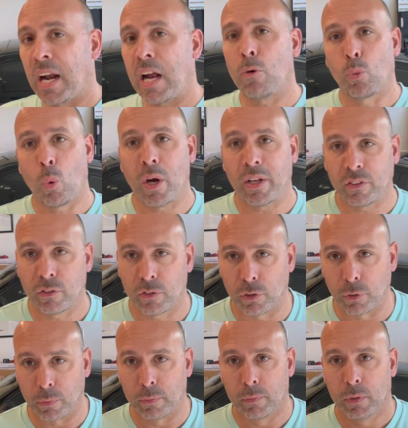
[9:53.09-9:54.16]
I want to do.
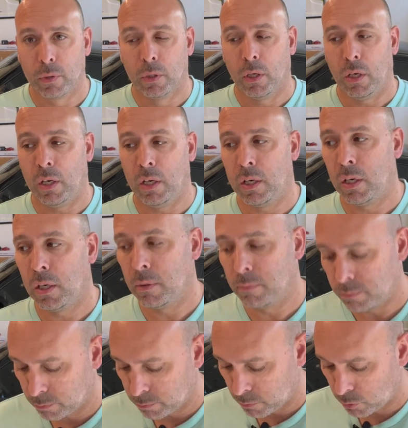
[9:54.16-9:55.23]

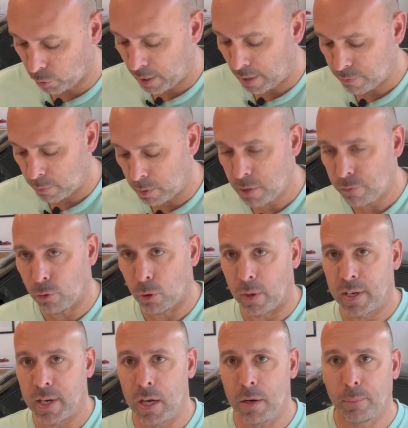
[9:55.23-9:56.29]
Don't have the money for
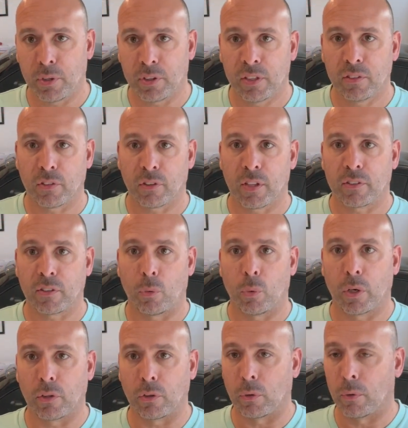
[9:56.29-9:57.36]
right now, but these are things I
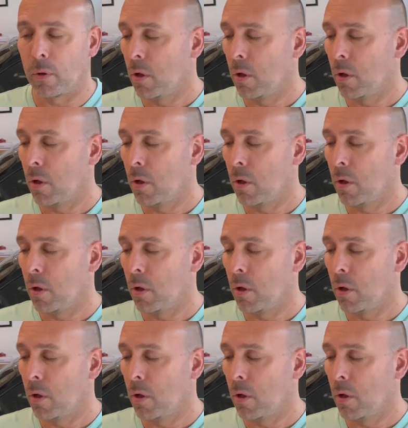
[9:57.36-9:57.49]
want to do.